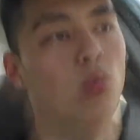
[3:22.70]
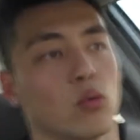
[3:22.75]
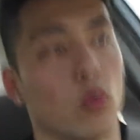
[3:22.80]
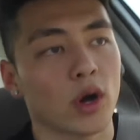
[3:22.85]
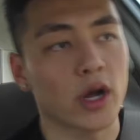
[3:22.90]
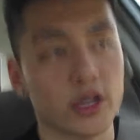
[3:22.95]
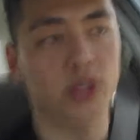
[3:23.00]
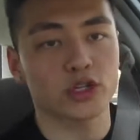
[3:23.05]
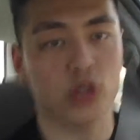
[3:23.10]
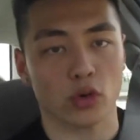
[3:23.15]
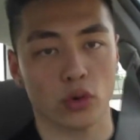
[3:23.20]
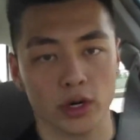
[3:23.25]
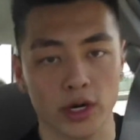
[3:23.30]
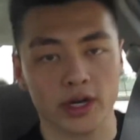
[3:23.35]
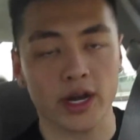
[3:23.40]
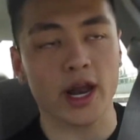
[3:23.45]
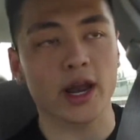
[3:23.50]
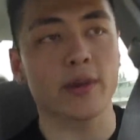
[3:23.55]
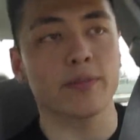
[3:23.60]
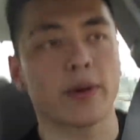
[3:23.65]
1 shoulder
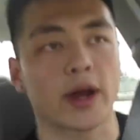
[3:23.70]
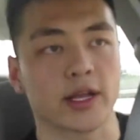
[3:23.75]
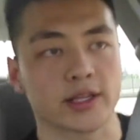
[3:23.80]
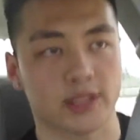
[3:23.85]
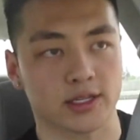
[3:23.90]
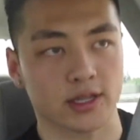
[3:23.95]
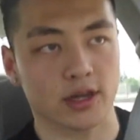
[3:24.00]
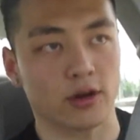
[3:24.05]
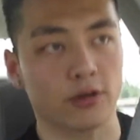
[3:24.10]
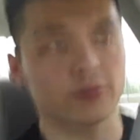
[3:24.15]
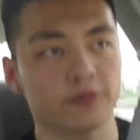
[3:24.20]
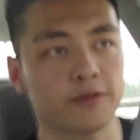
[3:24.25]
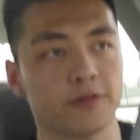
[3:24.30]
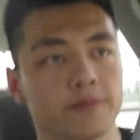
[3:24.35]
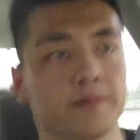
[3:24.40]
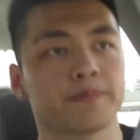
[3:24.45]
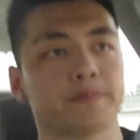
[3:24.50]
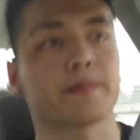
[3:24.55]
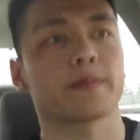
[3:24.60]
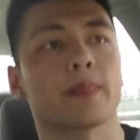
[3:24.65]
day by itself,
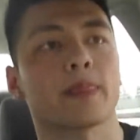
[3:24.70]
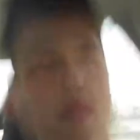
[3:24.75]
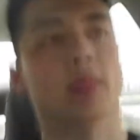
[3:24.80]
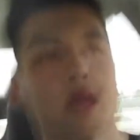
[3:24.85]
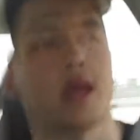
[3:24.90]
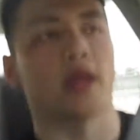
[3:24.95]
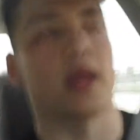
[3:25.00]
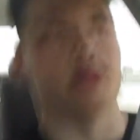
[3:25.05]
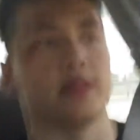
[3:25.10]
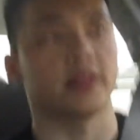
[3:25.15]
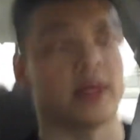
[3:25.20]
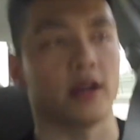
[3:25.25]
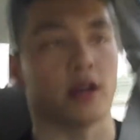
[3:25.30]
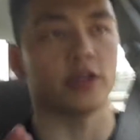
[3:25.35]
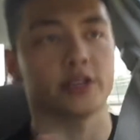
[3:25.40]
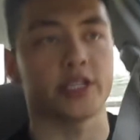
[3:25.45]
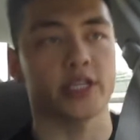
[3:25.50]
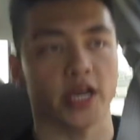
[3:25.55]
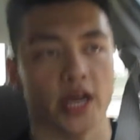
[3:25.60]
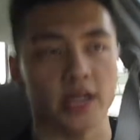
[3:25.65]
and then
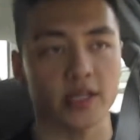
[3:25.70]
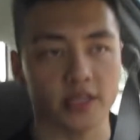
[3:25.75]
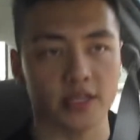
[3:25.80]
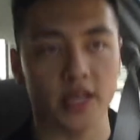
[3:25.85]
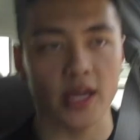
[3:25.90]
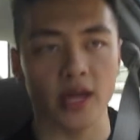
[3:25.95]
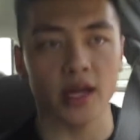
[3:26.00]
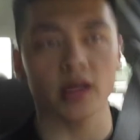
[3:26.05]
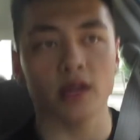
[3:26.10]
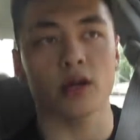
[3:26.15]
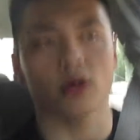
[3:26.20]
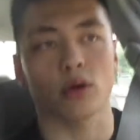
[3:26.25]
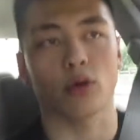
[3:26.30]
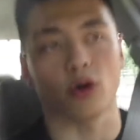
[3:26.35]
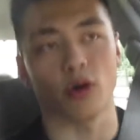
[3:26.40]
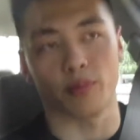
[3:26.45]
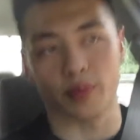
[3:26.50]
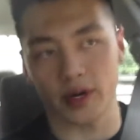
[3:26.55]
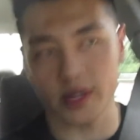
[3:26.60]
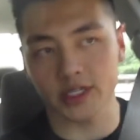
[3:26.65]
on chest day
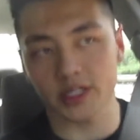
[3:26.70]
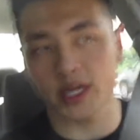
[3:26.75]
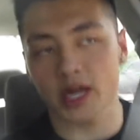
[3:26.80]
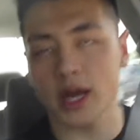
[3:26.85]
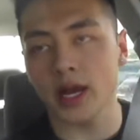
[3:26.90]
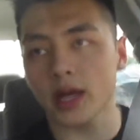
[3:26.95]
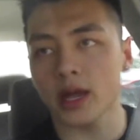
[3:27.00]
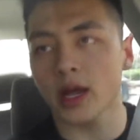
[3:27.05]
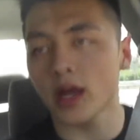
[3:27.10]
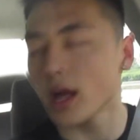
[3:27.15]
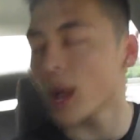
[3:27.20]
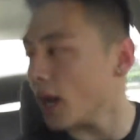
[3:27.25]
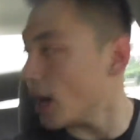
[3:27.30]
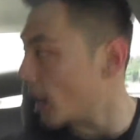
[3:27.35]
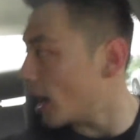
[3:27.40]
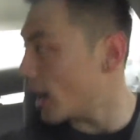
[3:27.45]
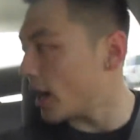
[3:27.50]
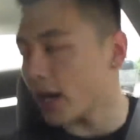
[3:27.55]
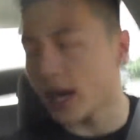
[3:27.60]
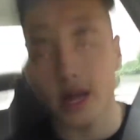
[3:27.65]
or push day,
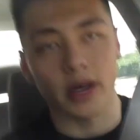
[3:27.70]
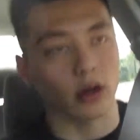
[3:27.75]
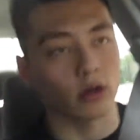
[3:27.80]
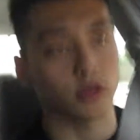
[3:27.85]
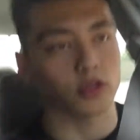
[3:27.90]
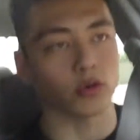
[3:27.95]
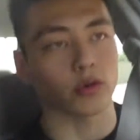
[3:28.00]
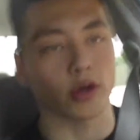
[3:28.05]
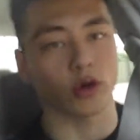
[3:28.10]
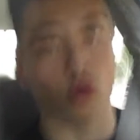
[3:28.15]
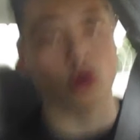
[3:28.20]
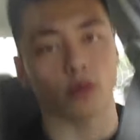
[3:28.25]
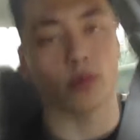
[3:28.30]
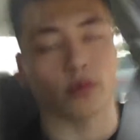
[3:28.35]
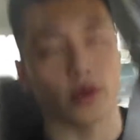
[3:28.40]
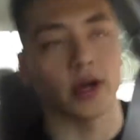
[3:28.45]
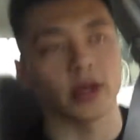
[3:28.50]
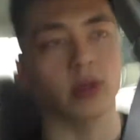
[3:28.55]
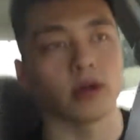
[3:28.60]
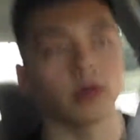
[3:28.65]
I'd also
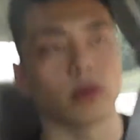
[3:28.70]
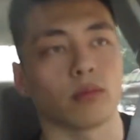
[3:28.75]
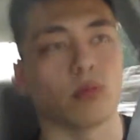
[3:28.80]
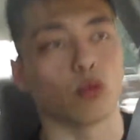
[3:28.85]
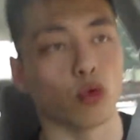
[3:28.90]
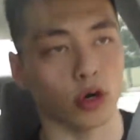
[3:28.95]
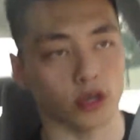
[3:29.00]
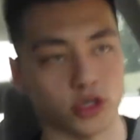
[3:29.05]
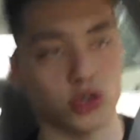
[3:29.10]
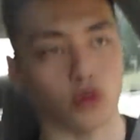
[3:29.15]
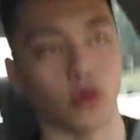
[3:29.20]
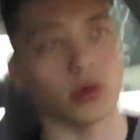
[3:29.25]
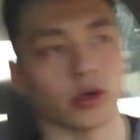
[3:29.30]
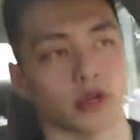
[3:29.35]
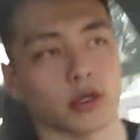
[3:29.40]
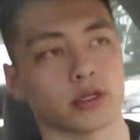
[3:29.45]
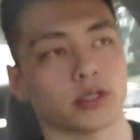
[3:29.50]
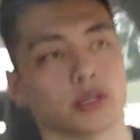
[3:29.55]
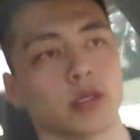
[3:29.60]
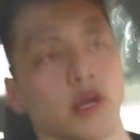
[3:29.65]
incorporate more
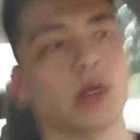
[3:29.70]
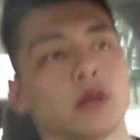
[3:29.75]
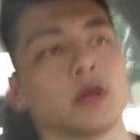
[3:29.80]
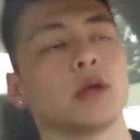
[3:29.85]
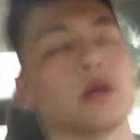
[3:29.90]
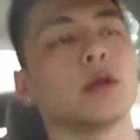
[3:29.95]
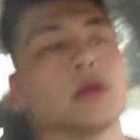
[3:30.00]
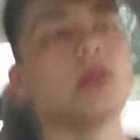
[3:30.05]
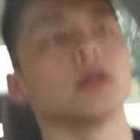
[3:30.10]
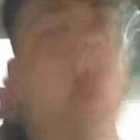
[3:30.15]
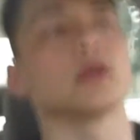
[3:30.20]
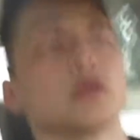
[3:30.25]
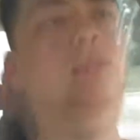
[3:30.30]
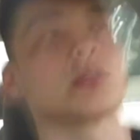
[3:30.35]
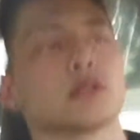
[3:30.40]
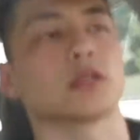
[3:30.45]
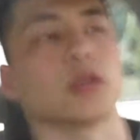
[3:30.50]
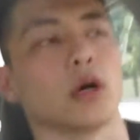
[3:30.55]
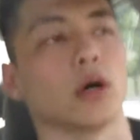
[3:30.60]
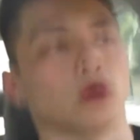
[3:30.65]
shoulders.
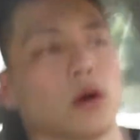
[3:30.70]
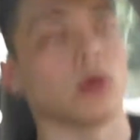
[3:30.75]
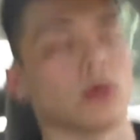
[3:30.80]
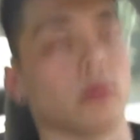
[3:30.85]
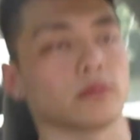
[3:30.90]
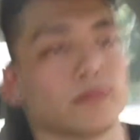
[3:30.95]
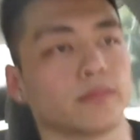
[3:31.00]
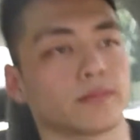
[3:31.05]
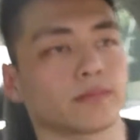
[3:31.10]
So